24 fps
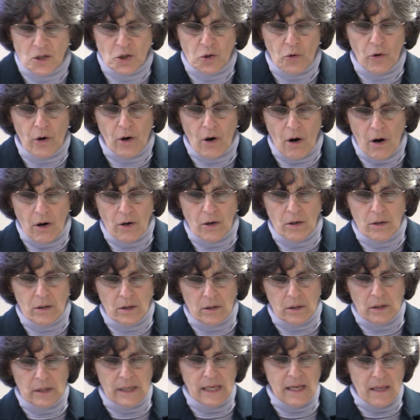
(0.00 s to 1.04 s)
short
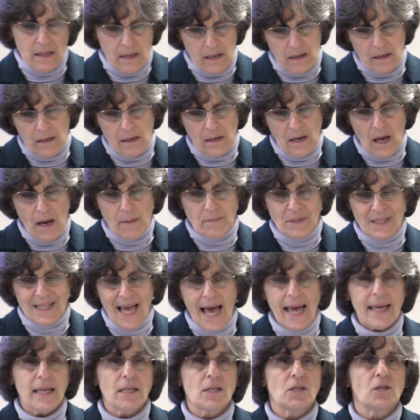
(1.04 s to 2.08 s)
article in the
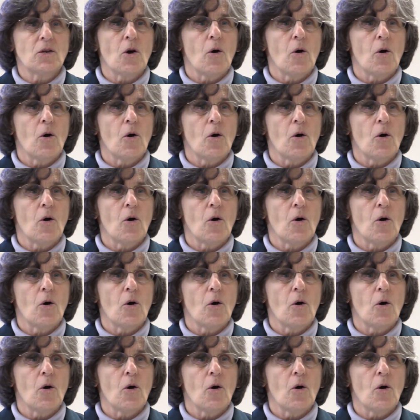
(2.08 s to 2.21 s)
Science